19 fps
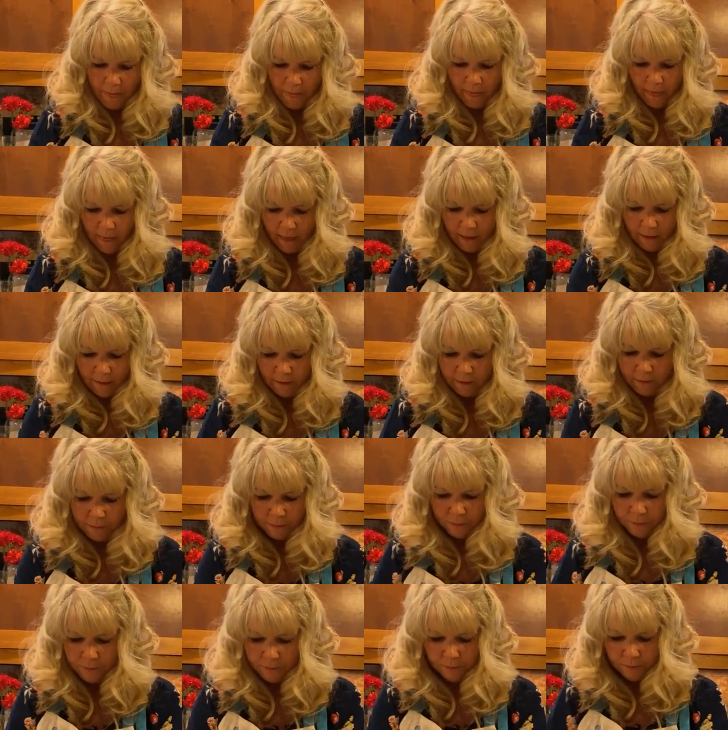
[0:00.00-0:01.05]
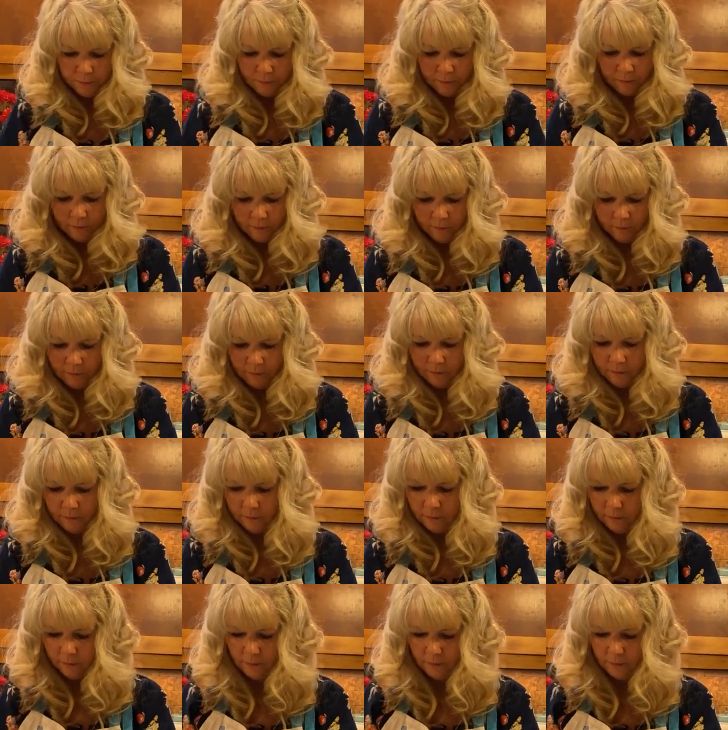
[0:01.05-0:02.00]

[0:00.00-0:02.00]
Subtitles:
(silence)